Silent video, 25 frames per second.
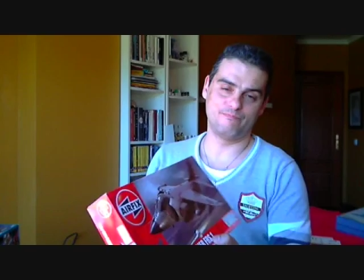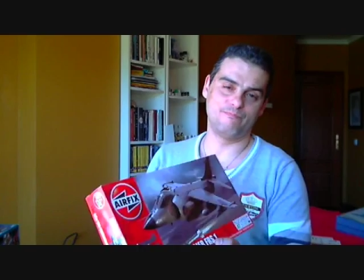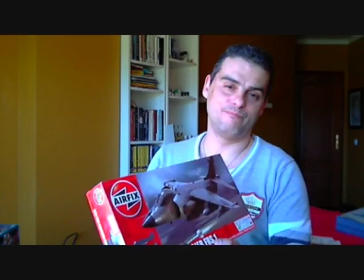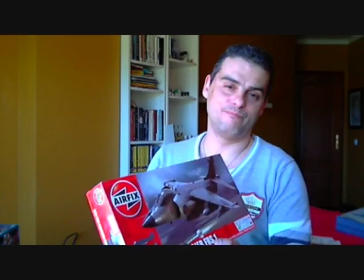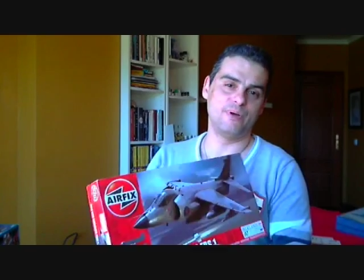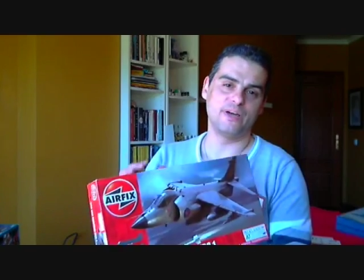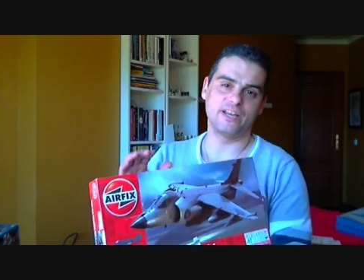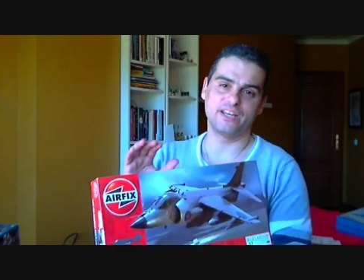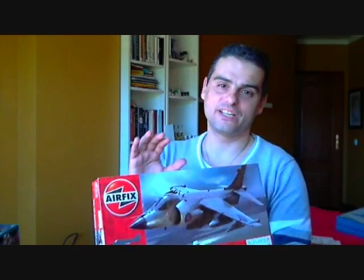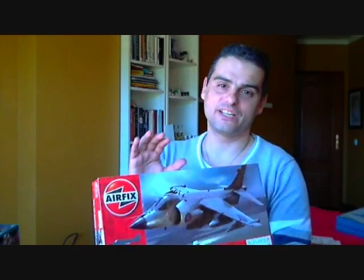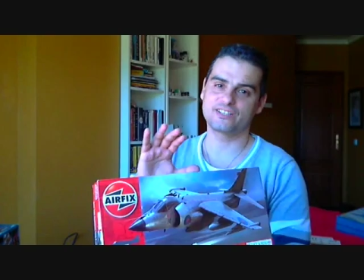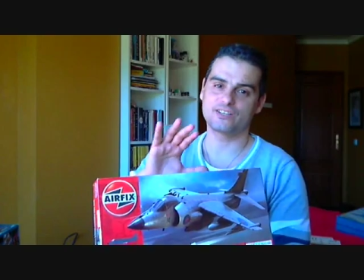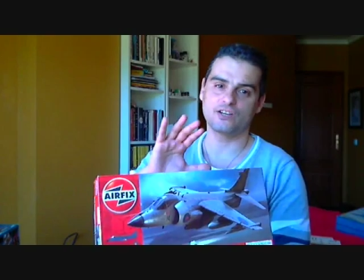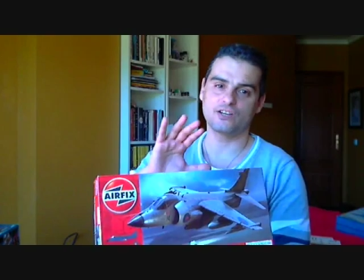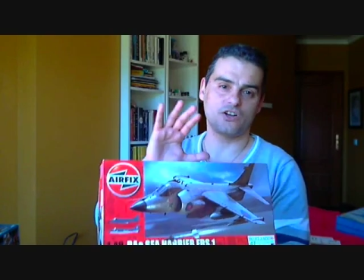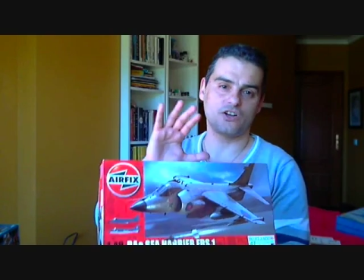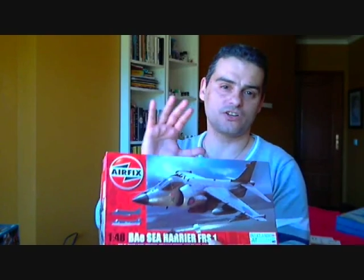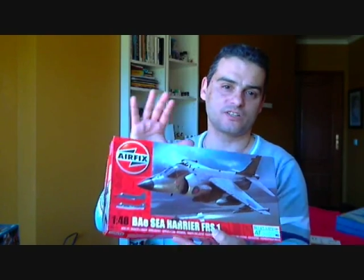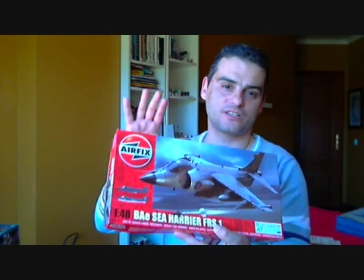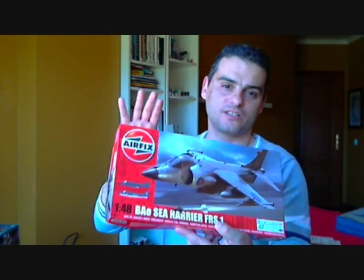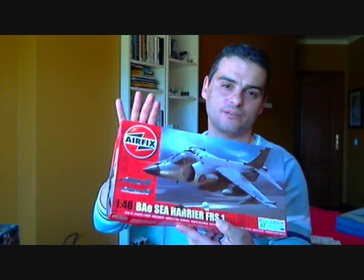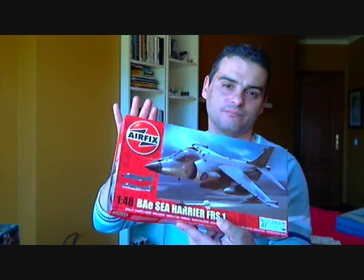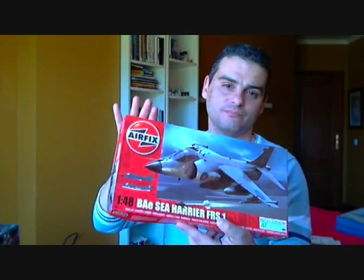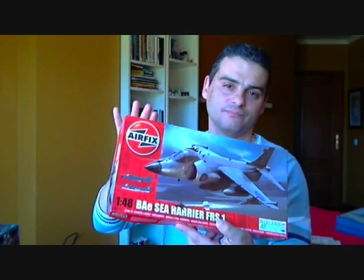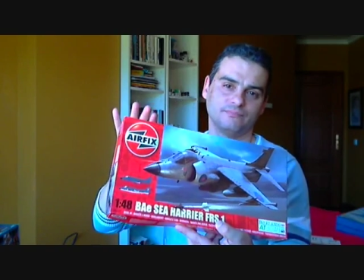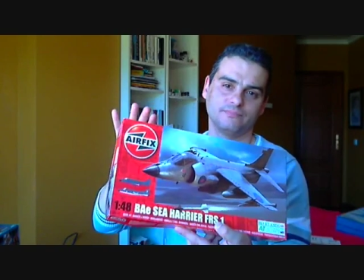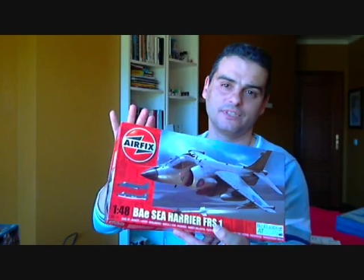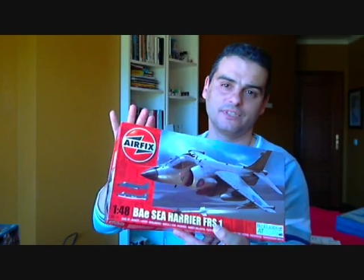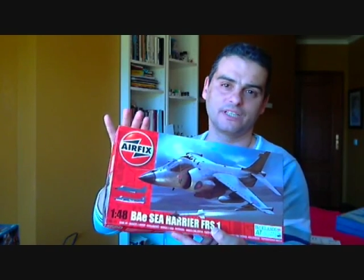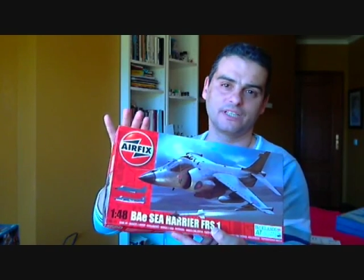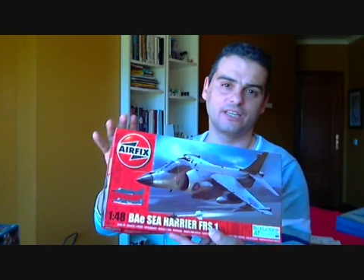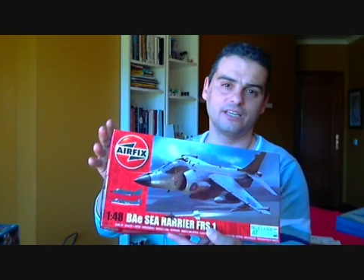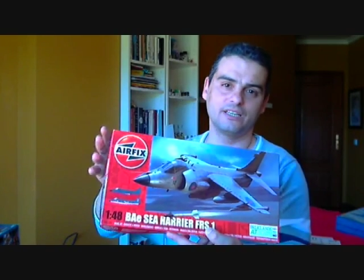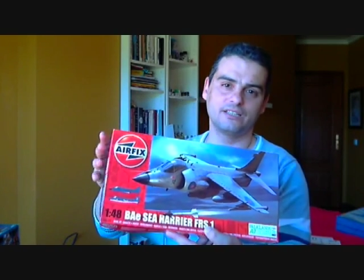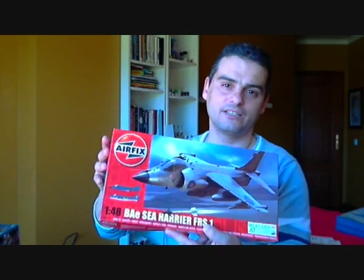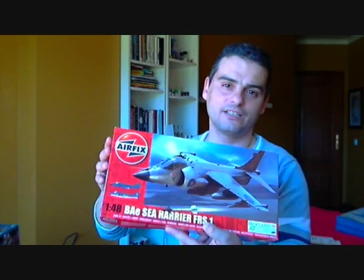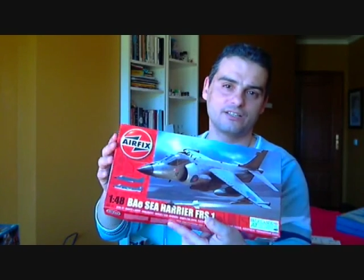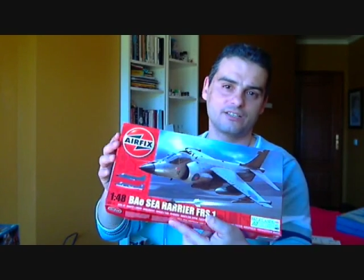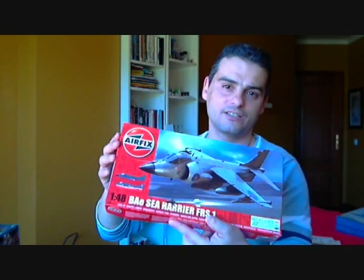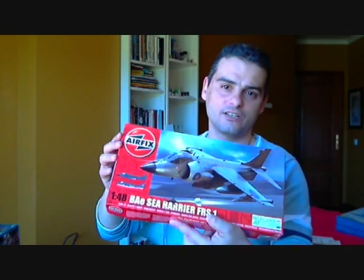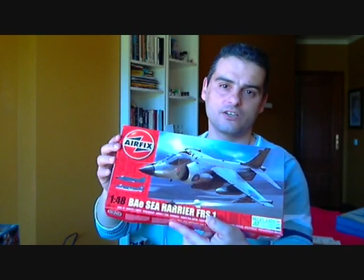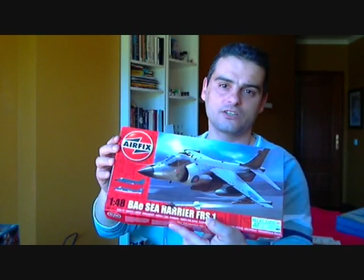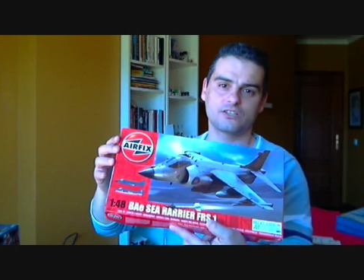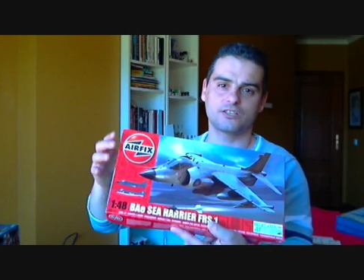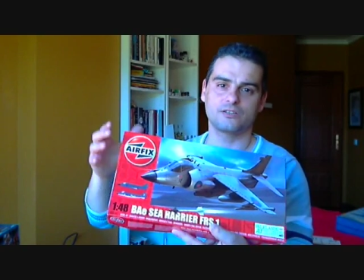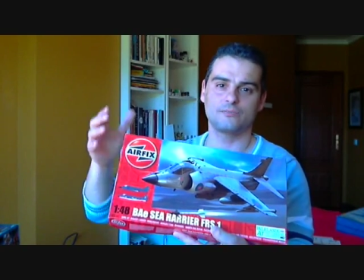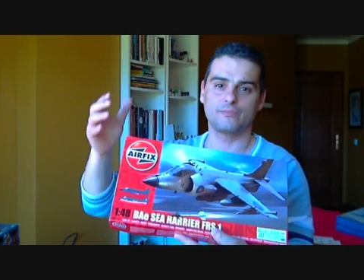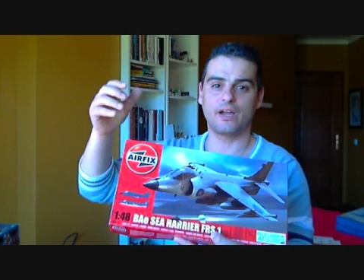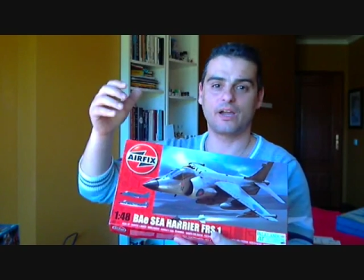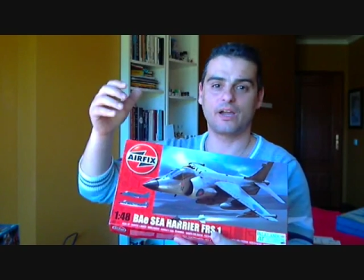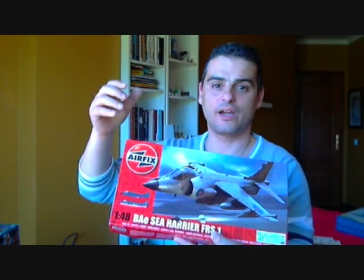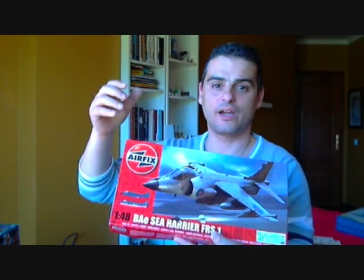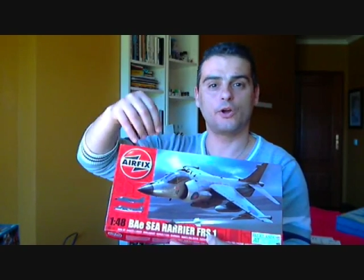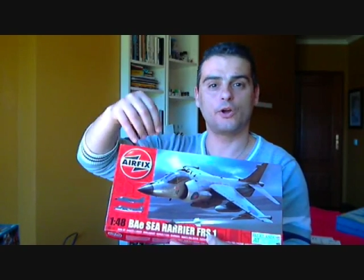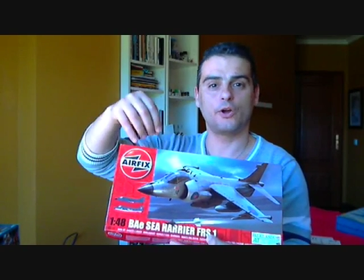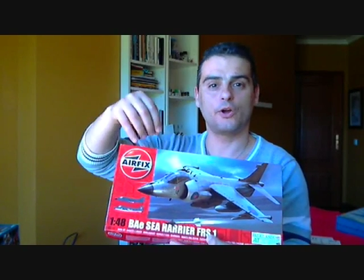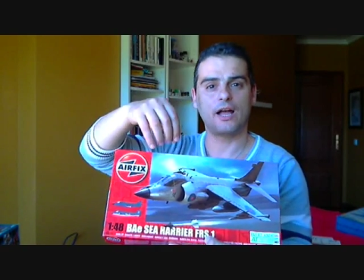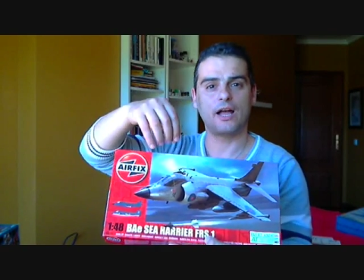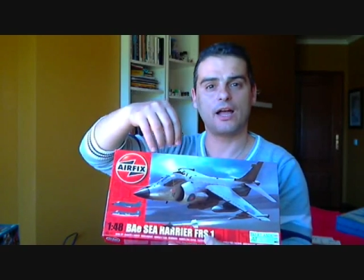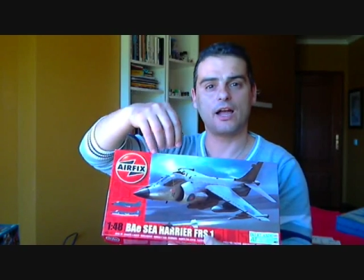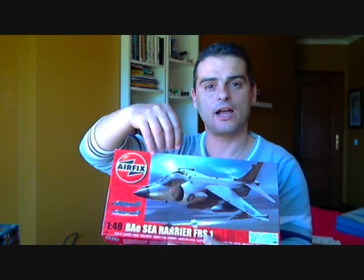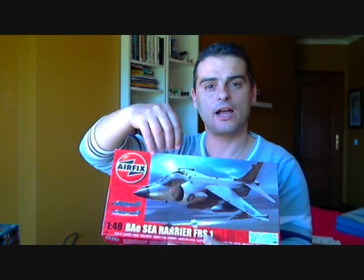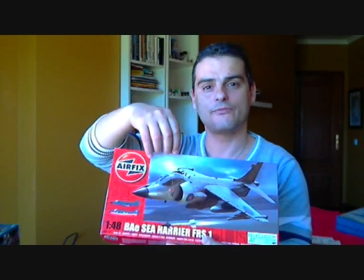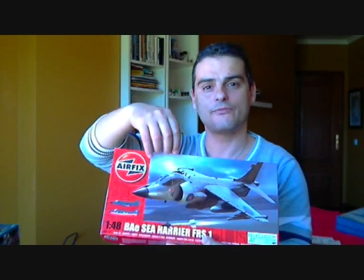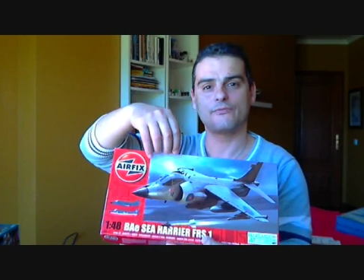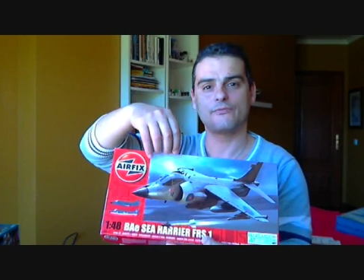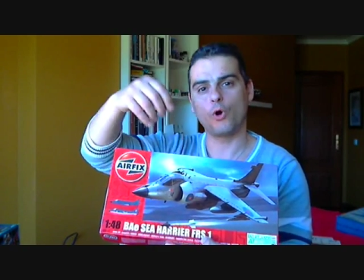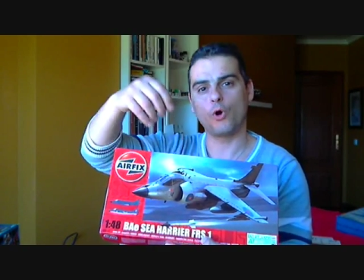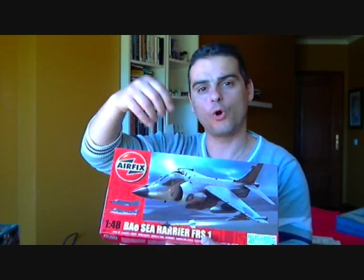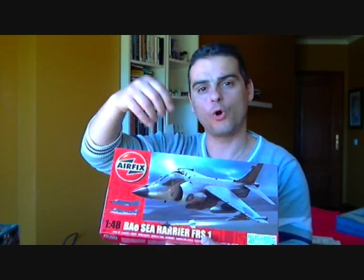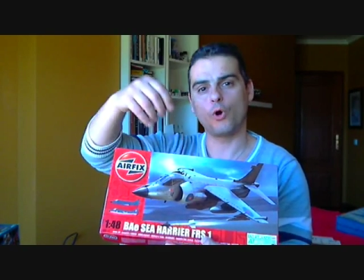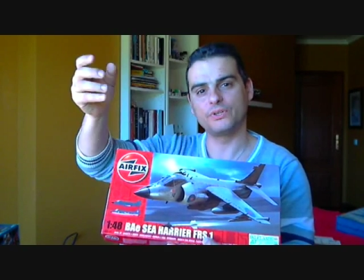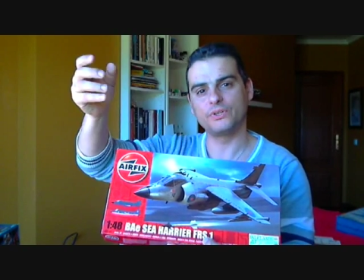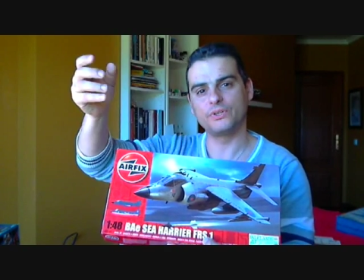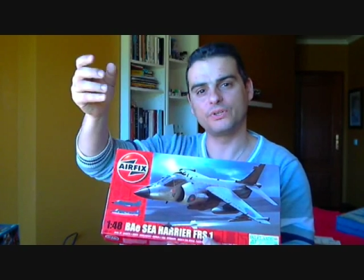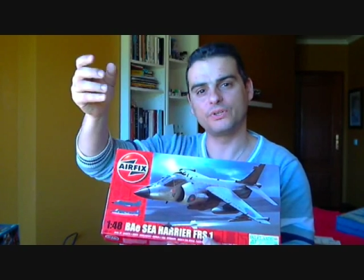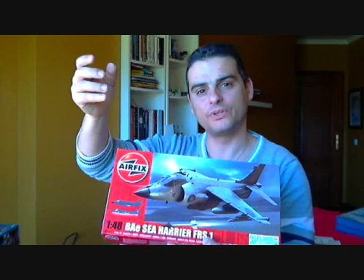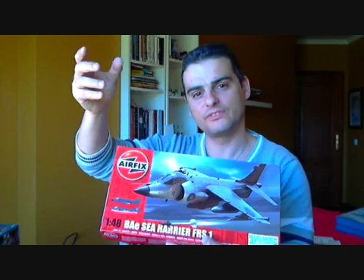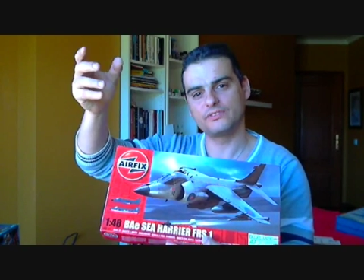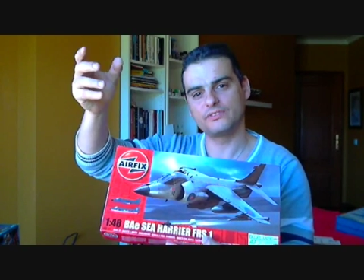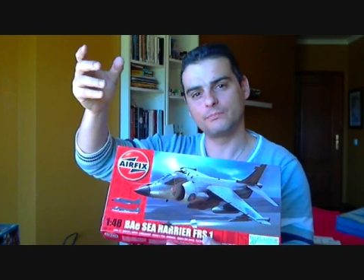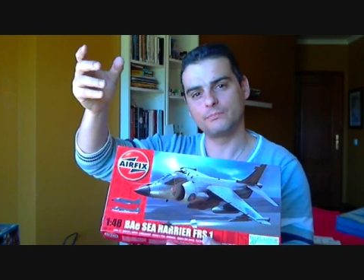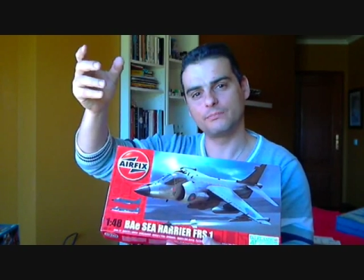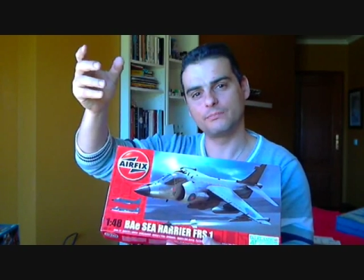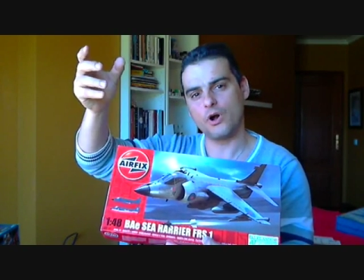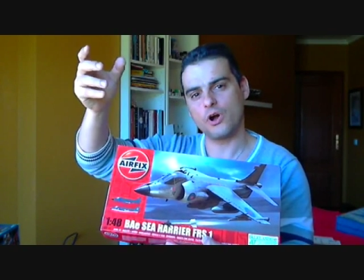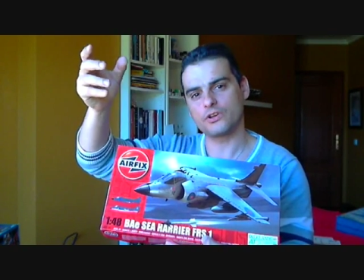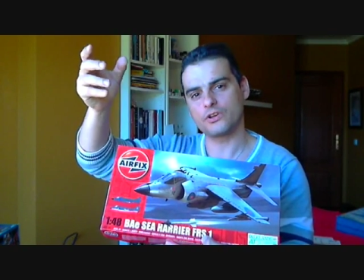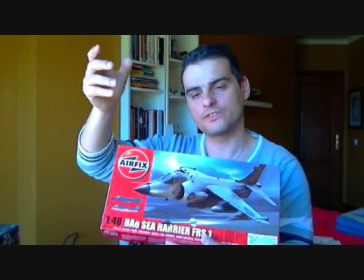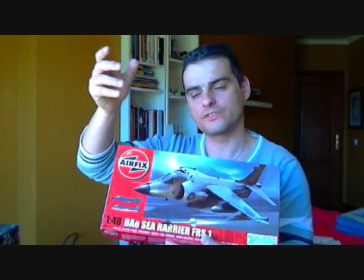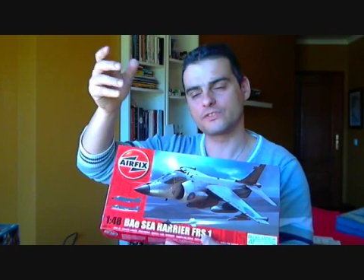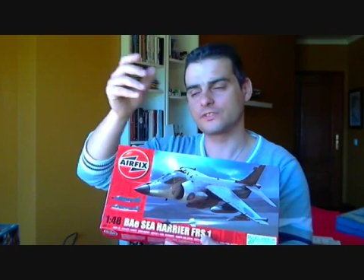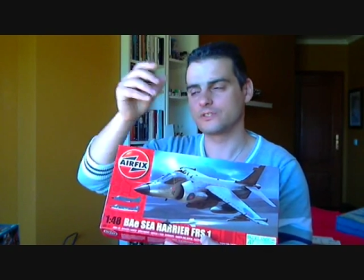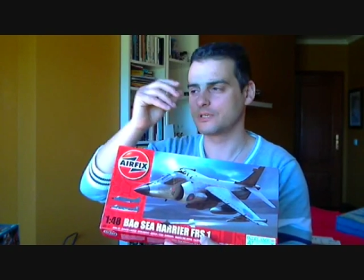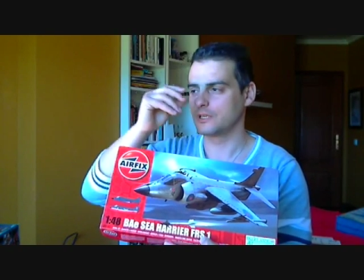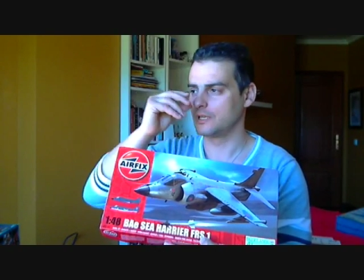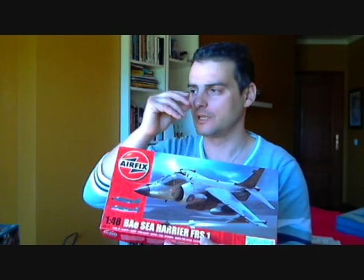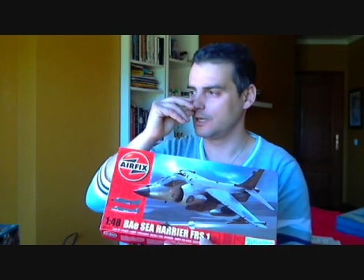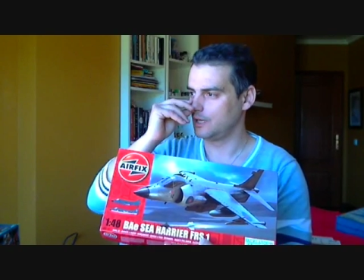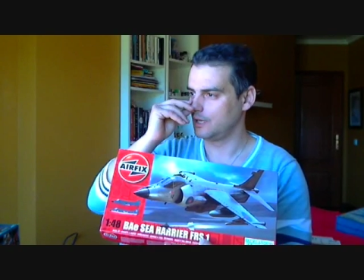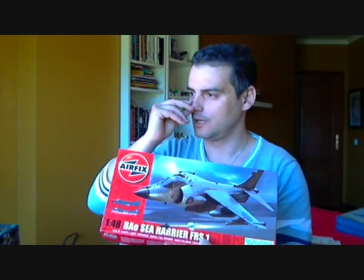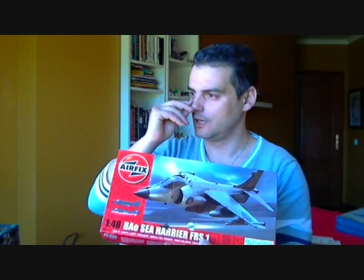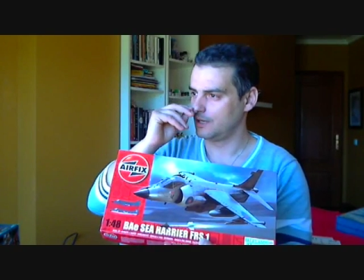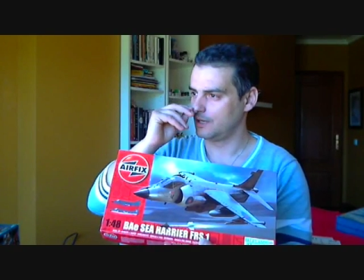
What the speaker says: But it's awesome. The kit is awesome. I've opened it, the box.